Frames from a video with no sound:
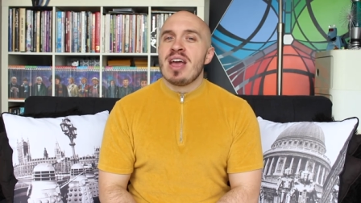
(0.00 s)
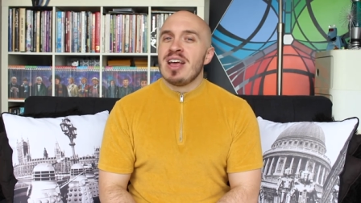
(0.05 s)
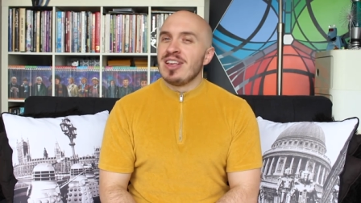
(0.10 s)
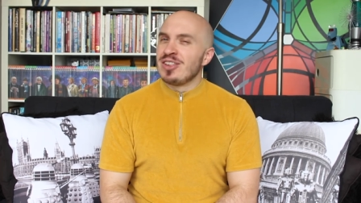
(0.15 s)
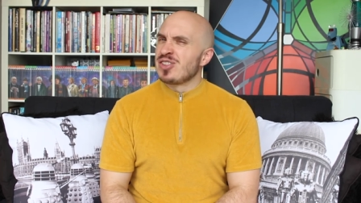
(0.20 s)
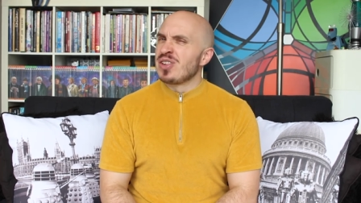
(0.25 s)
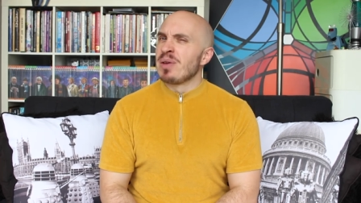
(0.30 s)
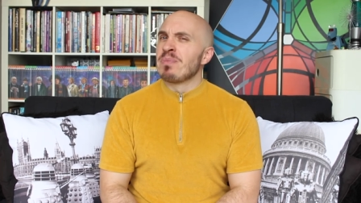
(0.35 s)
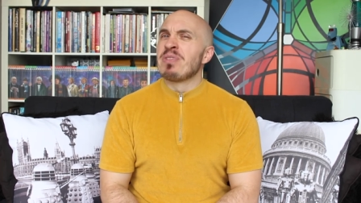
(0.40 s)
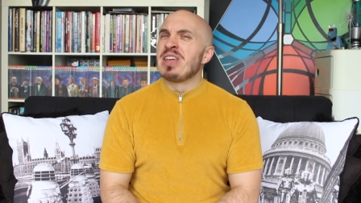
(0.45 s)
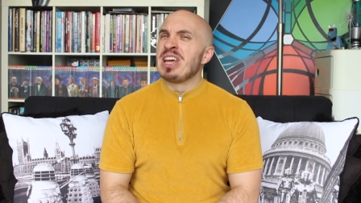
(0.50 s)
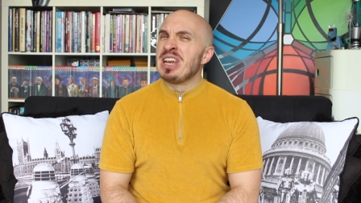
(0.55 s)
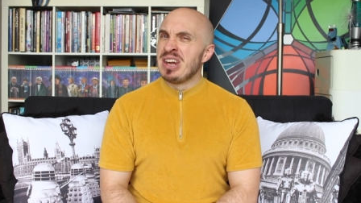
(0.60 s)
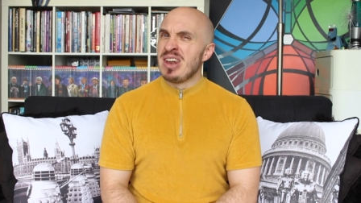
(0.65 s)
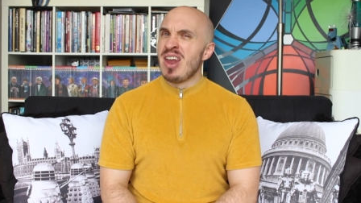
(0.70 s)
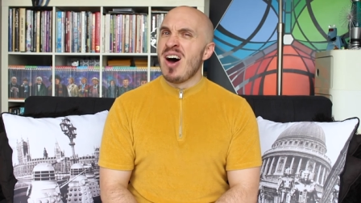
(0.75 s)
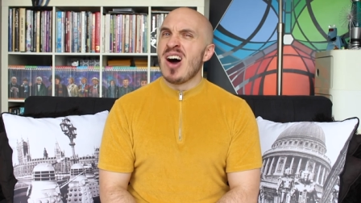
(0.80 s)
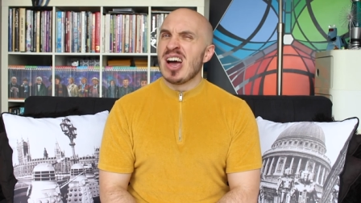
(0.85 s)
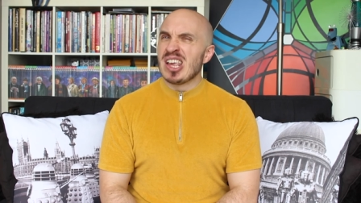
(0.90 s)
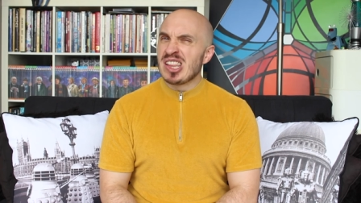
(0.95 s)
is
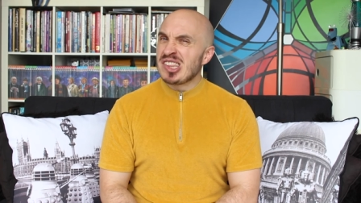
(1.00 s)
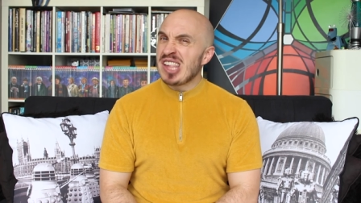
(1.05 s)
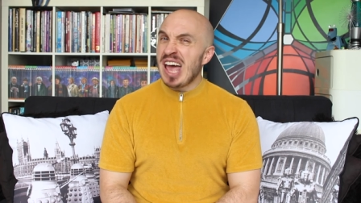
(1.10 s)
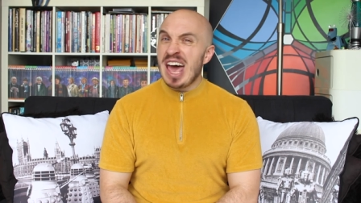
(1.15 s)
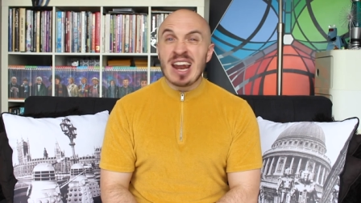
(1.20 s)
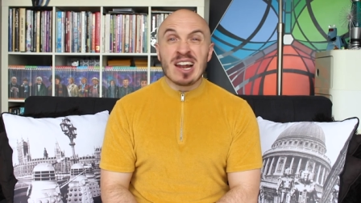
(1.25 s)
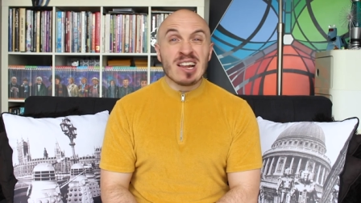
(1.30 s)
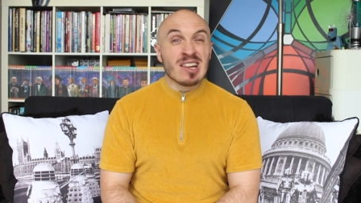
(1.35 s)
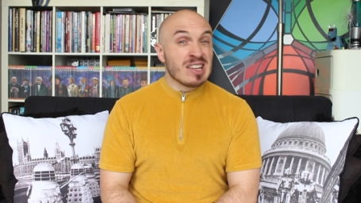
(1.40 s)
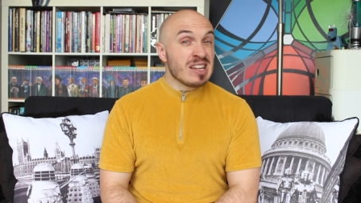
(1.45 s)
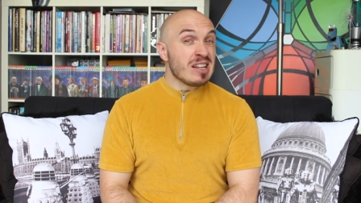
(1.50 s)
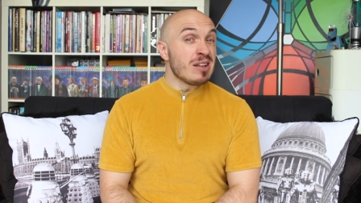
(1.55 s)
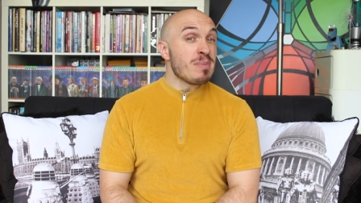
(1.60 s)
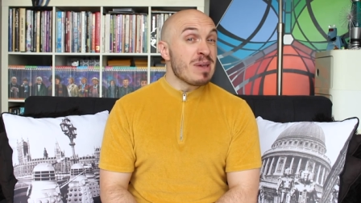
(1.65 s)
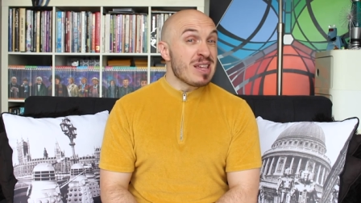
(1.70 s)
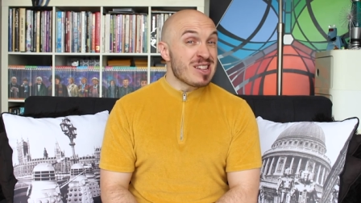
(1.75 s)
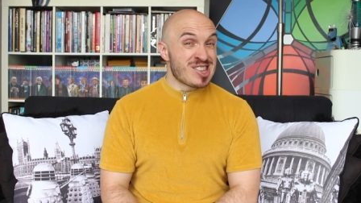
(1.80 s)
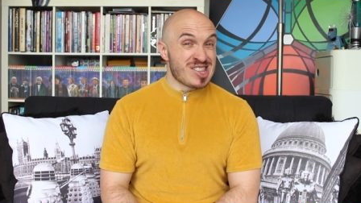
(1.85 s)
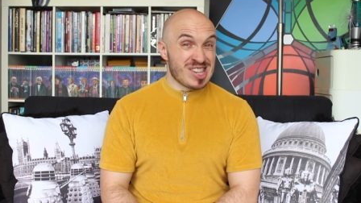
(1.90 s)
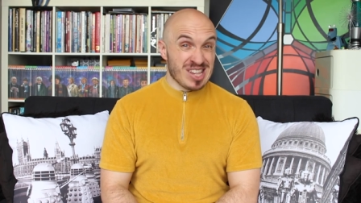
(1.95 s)
something nice and a little
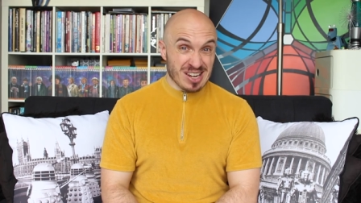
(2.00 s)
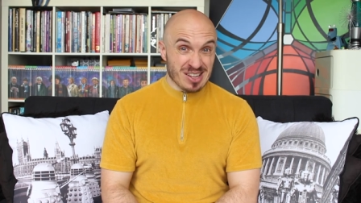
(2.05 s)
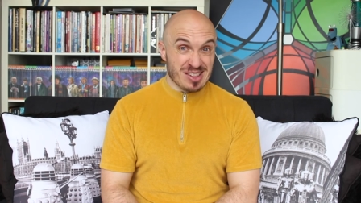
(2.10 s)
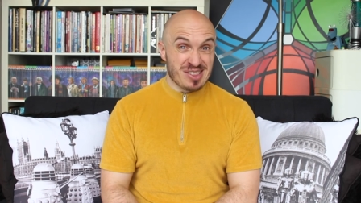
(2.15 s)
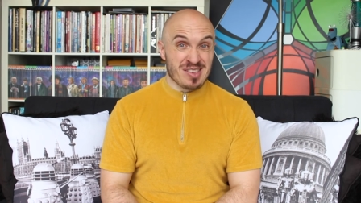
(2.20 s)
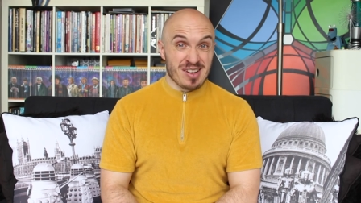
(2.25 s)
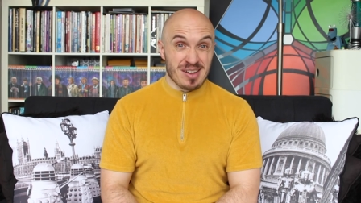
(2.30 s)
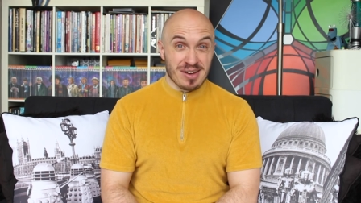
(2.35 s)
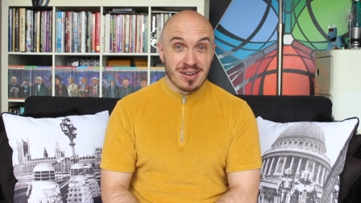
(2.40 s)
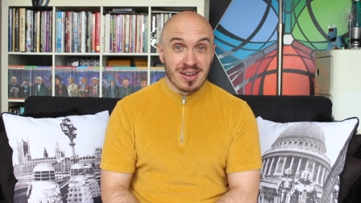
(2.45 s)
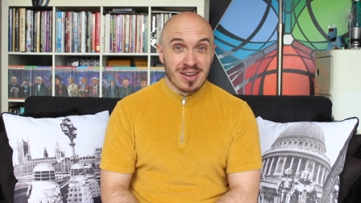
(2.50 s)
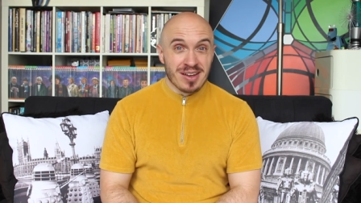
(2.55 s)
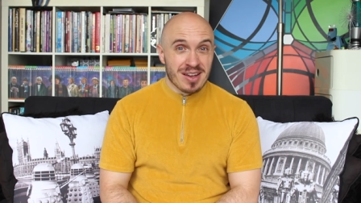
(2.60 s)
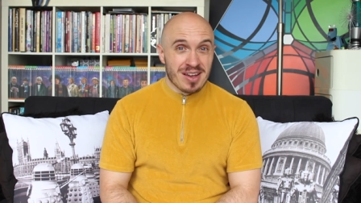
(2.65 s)
bit sinister